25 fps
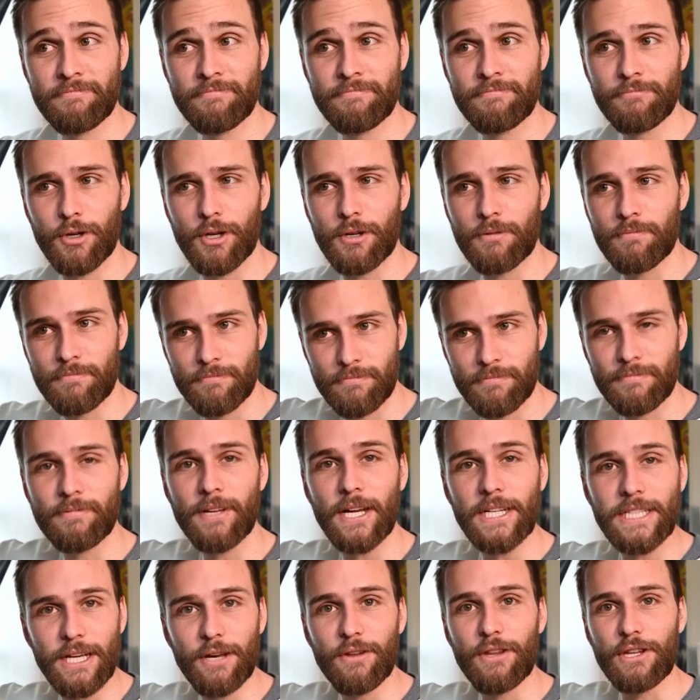Well,
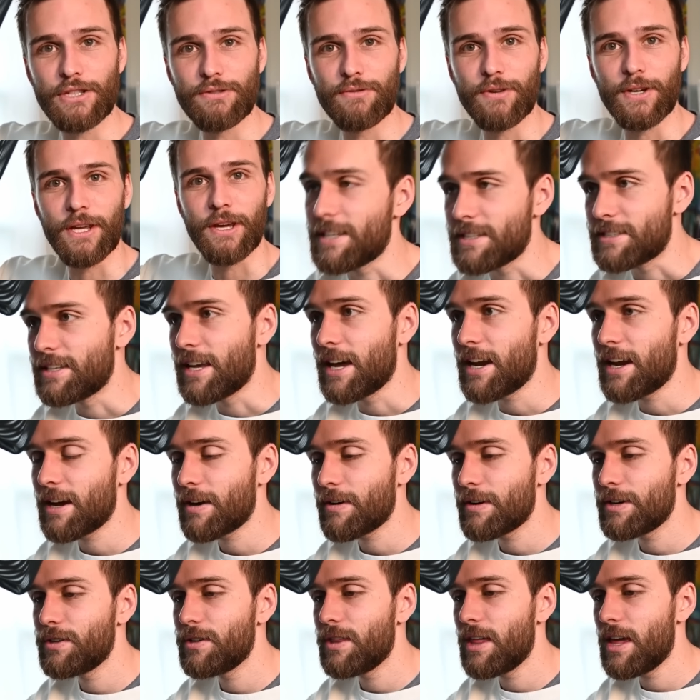until this video. Is that
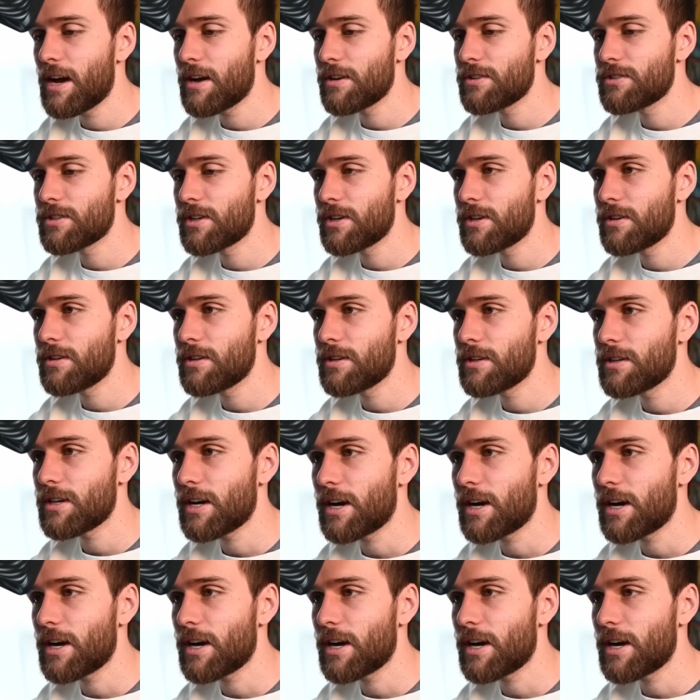how I do the outro?